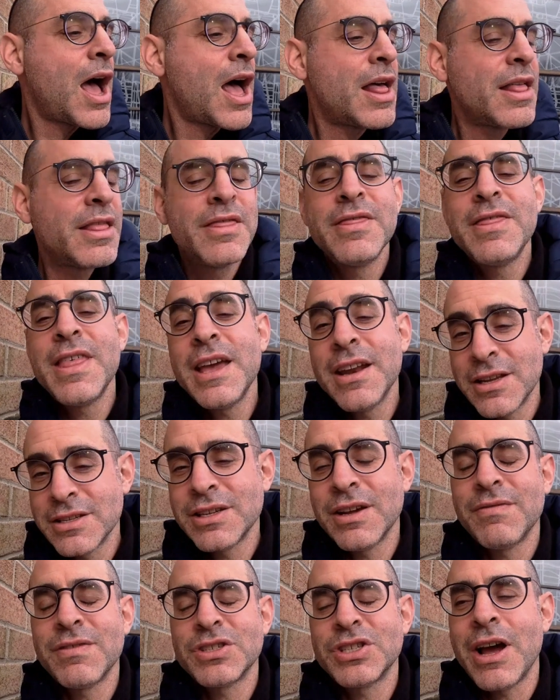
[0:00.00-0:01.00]
They
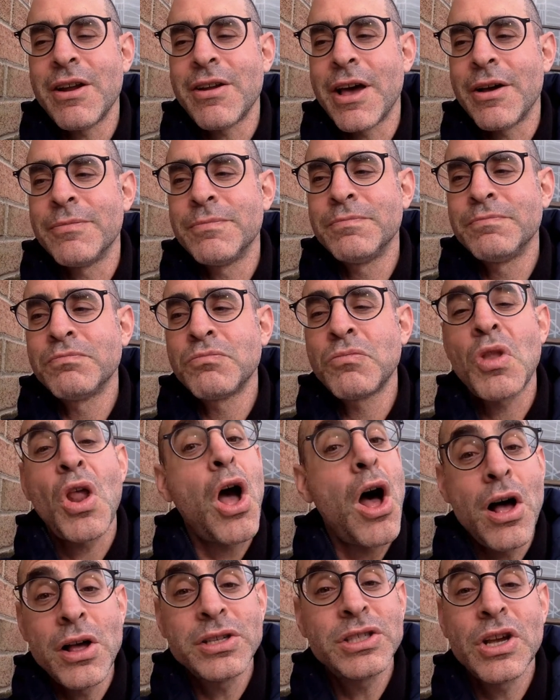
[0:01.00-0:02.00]
deserve a shout out.
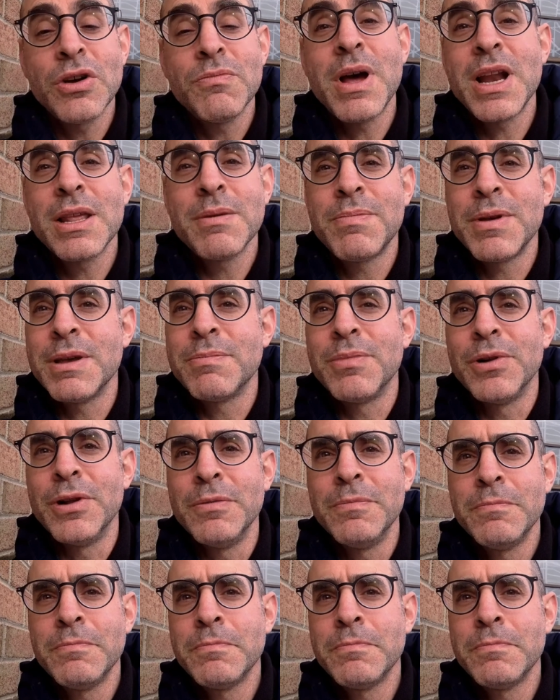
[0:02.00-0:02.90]
Also, many people,